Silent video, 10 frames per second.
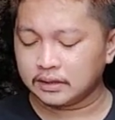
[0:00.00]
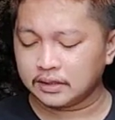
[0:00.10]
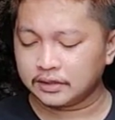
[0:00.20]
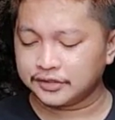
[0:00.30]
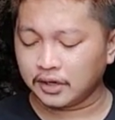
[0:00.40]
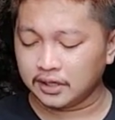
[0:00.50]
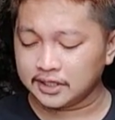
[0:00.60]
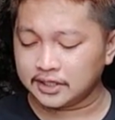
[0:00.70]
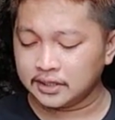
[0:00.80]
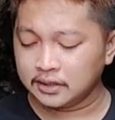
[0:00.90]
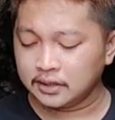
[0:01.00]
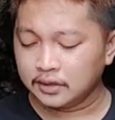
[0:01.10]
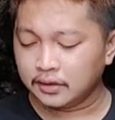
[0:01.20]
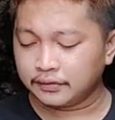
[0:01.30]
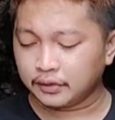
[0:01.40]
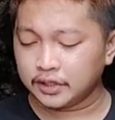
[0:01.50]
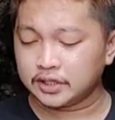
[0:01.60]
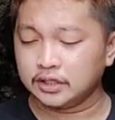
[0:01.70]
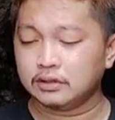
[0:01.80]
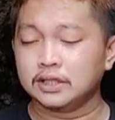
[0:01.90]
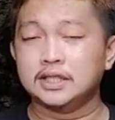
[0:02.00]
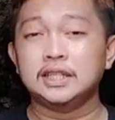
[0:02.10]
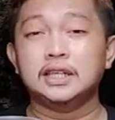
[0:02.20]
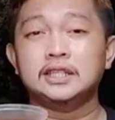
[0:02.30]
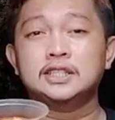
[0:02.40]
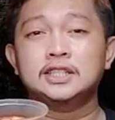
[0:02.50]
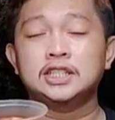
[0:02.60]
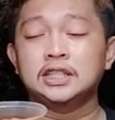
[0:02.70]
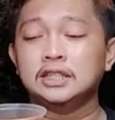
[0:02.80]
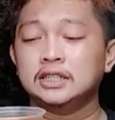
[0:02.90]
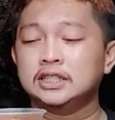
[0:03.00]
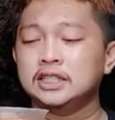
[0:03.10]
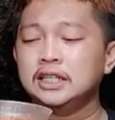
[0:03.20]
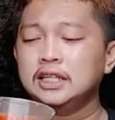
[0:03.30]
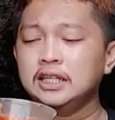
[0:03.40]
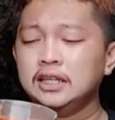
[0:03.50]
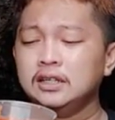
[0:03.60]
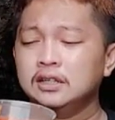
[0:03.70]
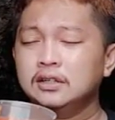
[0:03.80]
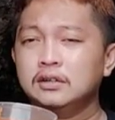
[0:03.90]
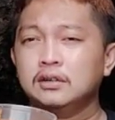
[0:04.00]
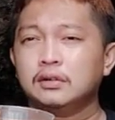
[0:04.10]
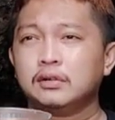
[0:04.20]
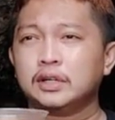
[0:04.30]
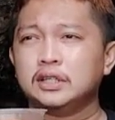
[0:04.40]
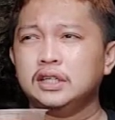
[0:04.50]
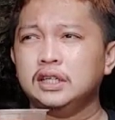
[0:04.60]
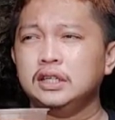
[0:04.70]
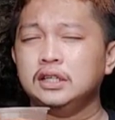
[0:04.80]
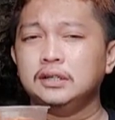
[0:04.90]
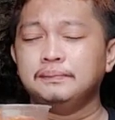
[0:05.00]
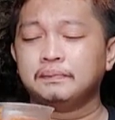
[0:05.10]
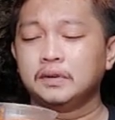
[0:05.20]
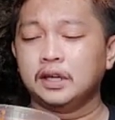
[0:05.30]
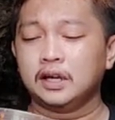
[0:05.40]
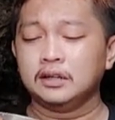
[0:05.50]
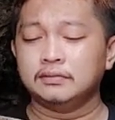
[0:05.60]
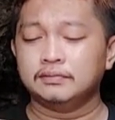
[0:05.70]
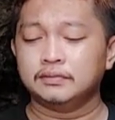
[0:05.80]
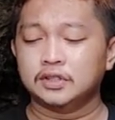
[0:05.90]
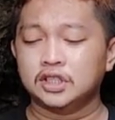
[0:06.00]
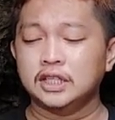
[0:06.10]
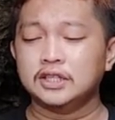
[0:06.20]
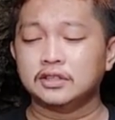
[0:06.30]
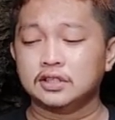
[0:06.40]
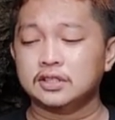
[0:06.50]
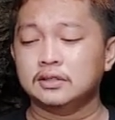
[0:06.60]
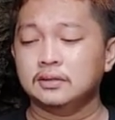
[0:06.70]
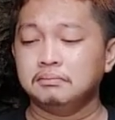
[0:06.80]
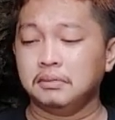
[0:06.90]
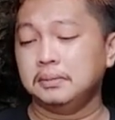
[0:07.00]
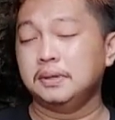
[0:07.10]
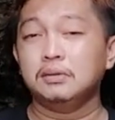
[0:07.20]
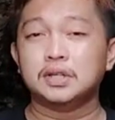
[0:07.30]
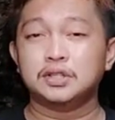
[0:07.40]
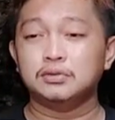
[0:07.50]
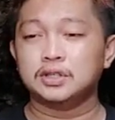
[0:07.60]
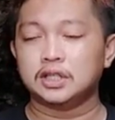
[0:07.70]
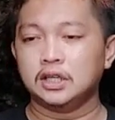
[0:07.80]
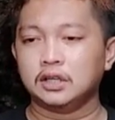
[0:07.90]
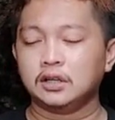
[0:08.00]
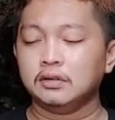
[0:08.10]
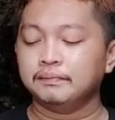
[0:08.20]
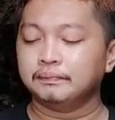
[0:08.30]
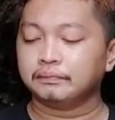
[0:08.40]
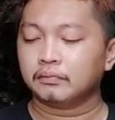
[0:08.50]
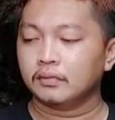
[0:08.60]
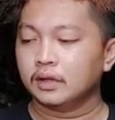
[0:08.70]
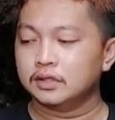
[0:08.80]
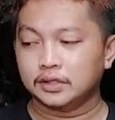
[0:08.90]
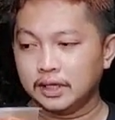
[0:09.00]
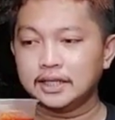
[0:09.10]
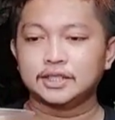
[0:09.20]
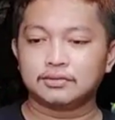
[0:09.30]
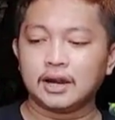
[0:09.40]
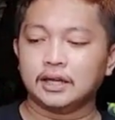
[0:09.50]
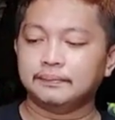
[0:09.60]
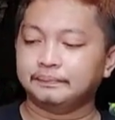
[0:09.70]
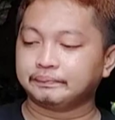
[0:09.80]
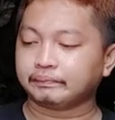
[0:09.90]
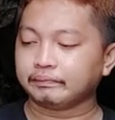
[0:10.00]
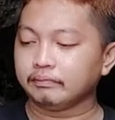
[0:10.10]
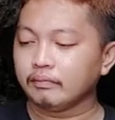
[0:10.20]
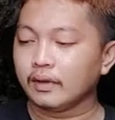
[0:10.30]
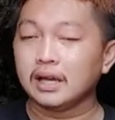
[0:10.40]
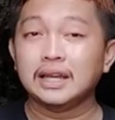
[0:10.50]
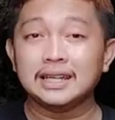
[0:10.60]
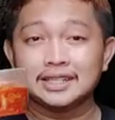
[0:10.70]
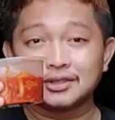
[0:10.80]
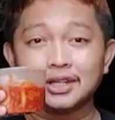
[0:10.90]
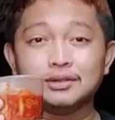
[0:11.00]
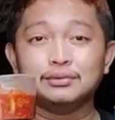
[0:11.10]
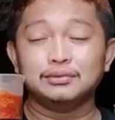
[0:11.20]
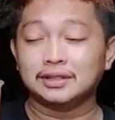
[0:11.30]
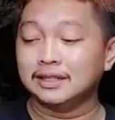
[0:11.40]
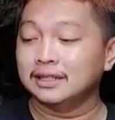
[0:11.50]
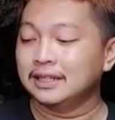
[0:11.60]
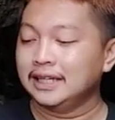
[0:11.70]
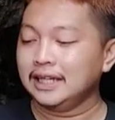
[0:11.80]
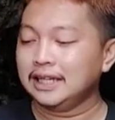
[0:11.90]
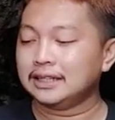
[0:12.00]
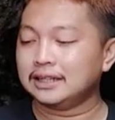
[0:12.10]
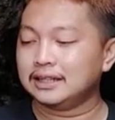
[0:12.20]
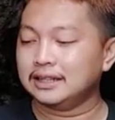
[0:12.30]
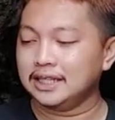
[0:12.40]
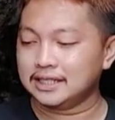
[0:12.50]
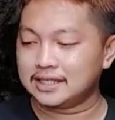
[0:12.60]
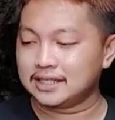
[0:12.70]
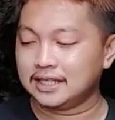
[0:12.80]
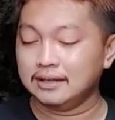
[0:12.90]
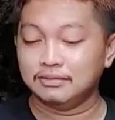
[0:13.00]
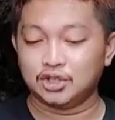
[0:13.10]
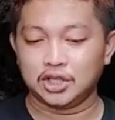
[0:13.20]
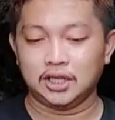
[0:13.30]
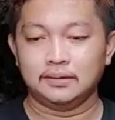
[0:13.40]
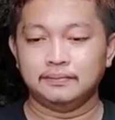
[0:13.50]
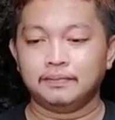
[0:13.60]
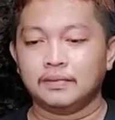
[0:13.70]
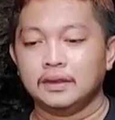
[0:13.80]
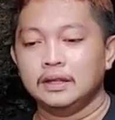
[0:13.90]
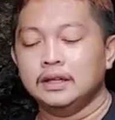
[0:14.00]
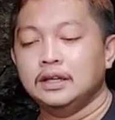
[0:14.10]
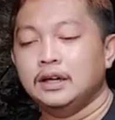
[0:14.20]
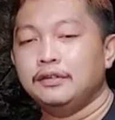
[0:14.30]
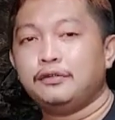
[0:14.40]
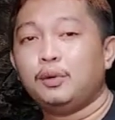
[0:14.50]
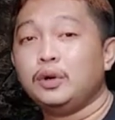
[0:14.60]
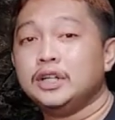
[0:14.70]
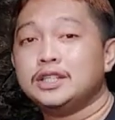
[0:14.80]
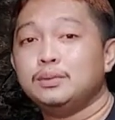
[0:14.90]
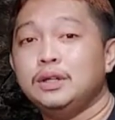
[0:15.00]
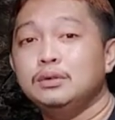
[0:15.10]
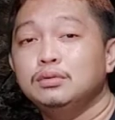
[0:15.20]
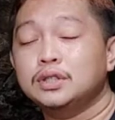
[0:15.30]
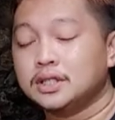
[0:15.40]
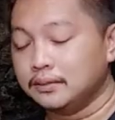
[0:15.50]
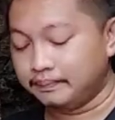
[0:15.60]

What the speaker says: sauce. Of course, you can see the chili or the, yeah, chili sauce maybe was used here. So let us try. Let us try to eat this kimchi. Of course, we used